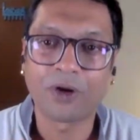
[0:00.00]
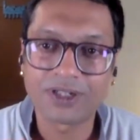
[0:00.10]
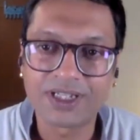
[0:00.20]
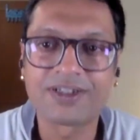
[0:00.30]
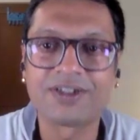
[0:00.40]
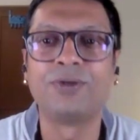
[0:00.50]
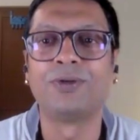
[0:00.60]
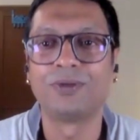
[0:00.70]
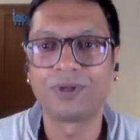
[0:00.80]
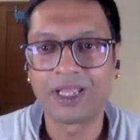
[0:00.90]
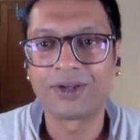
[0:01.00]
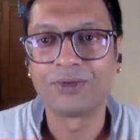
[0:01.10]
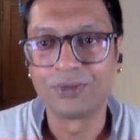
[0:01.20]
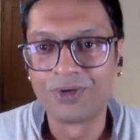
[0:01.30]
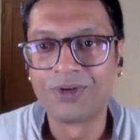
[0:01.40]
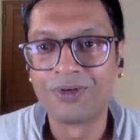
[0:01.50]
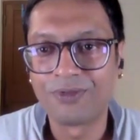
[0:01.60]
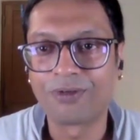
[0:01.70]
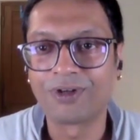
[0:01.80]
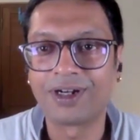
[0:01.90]
process to take you
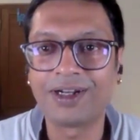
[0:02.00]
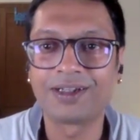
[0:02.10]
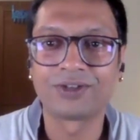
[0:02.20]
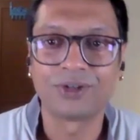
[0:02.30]
forward, right?